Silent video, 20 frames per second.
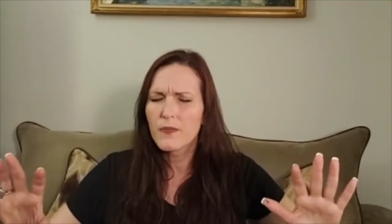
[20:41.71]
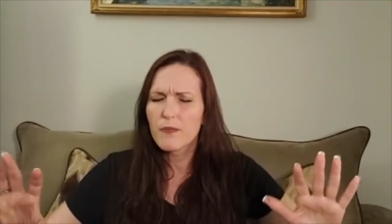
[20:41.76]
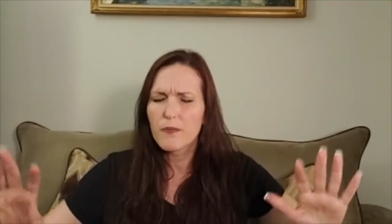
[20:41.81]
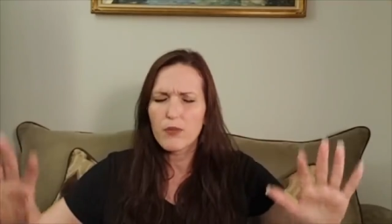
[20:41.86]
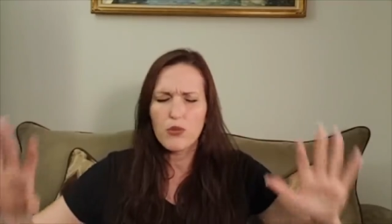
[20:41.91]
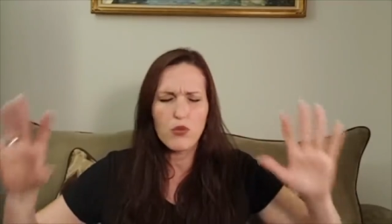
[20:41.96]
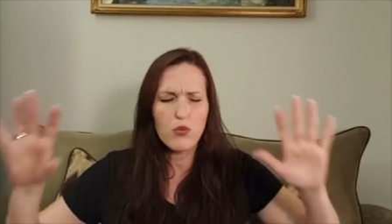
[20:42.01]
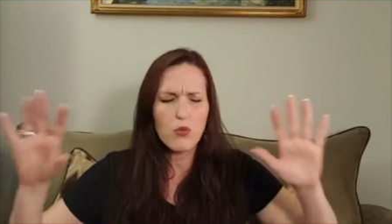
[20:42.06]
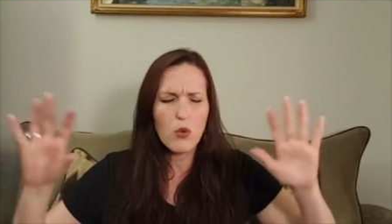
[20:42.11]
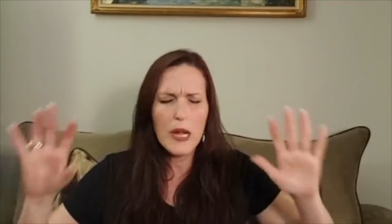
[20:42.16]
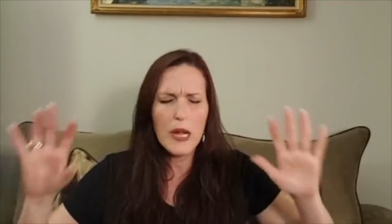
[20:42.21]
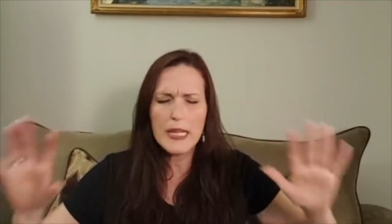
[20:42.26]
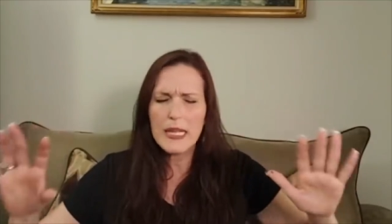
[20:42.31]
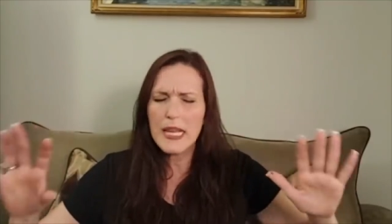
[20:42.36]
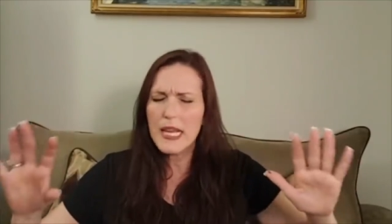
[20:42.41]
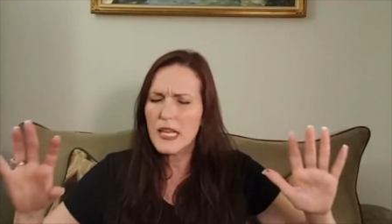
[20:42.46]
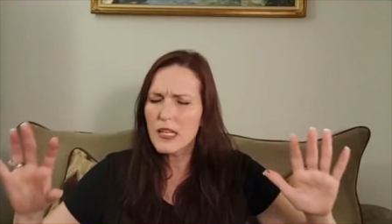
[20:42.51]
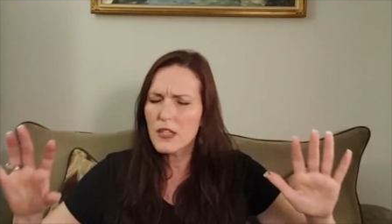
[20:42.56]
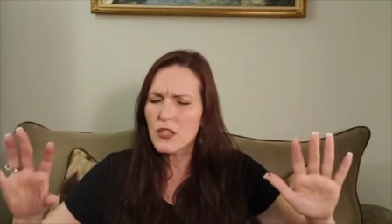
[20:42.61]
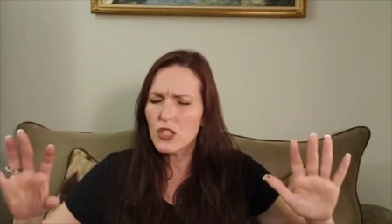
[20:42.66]

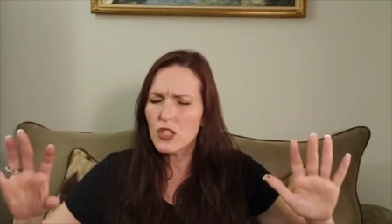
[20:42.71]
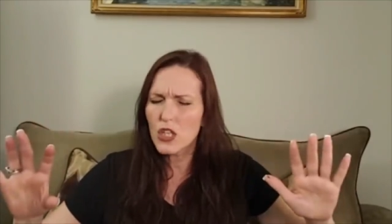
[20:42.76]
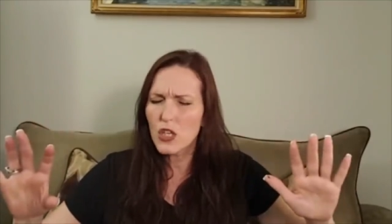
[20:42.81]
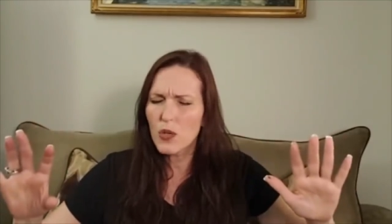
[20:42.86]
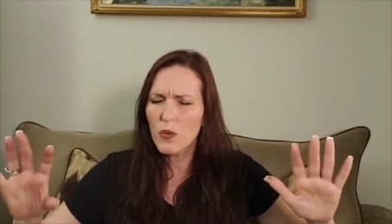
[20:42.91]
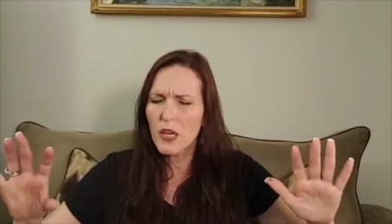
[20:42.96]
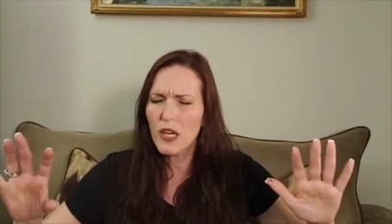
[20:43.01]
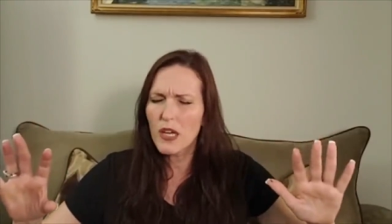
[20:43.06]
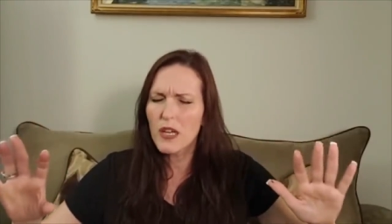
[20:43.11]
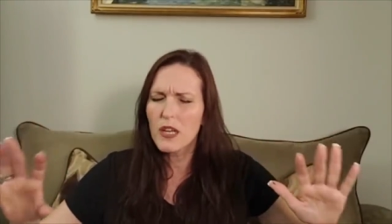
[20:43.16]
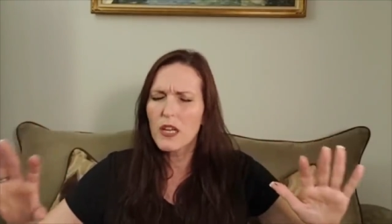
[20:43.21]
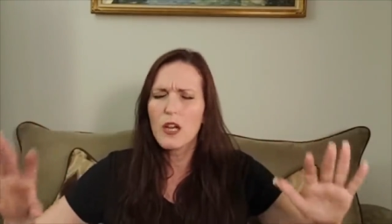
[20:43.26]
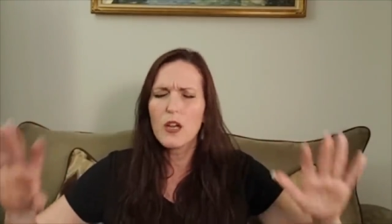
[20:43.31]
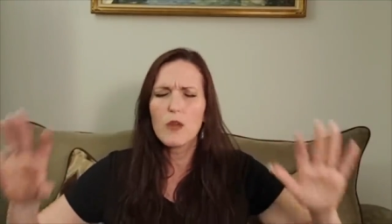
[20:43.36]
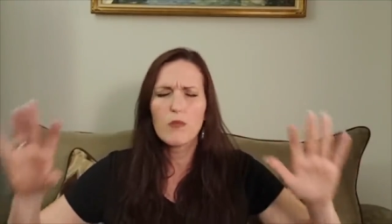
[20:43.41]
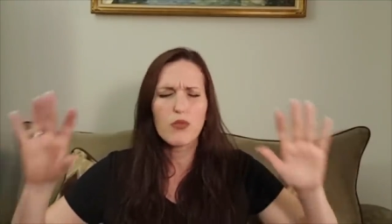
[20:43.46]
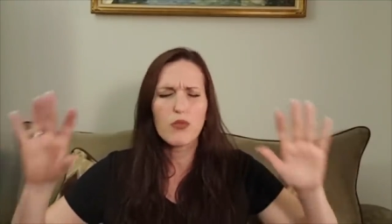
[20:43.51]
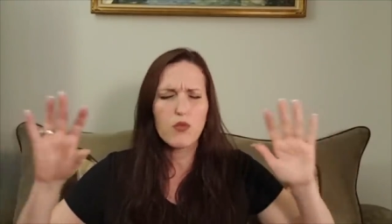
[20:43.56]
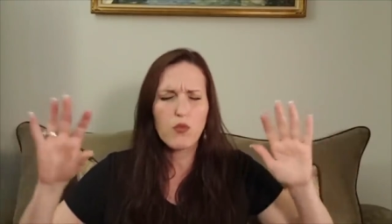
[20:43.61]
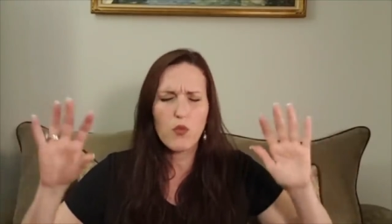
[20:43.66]
Pray into it.
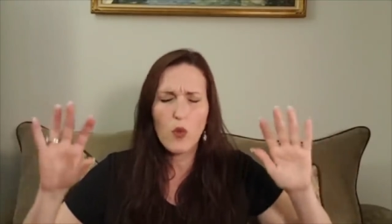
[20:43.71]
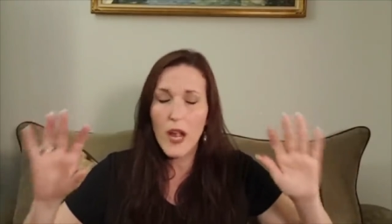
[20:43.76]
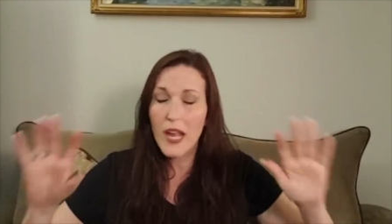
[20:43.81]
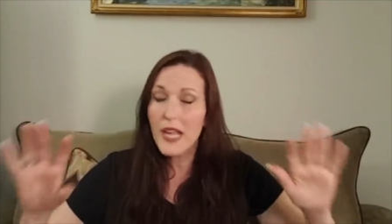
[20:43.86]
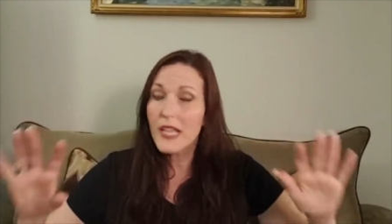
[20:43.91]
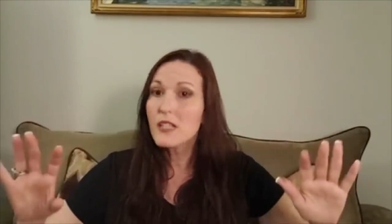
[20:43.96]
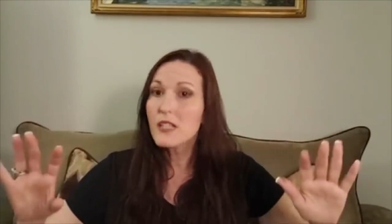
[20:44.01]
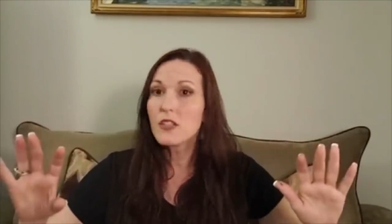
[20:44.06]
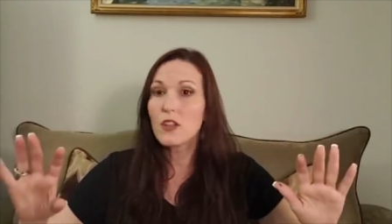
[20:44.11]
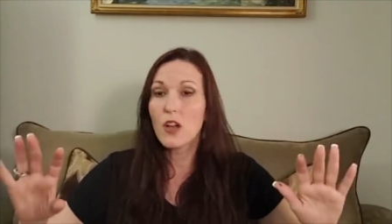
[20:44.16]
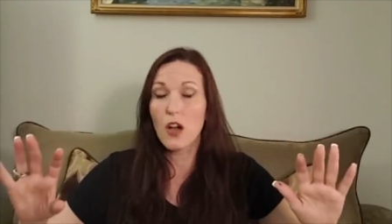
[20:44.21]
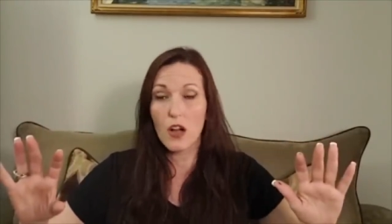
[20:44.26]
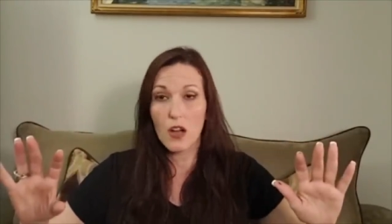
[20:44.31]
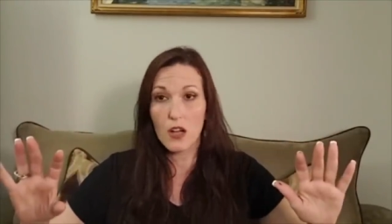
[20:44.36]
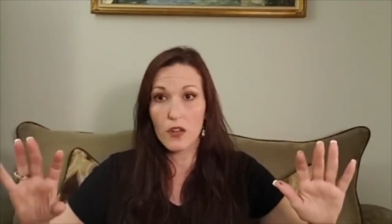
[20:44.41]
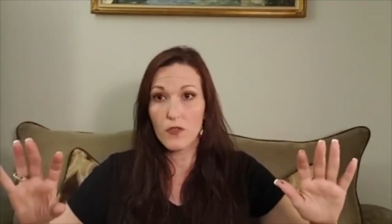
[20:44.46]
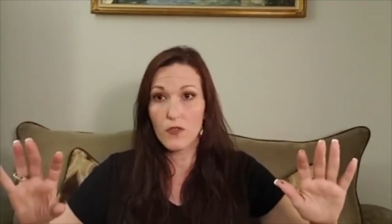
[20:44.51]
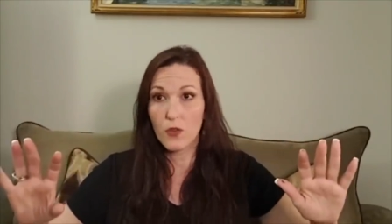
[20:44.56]
Praise God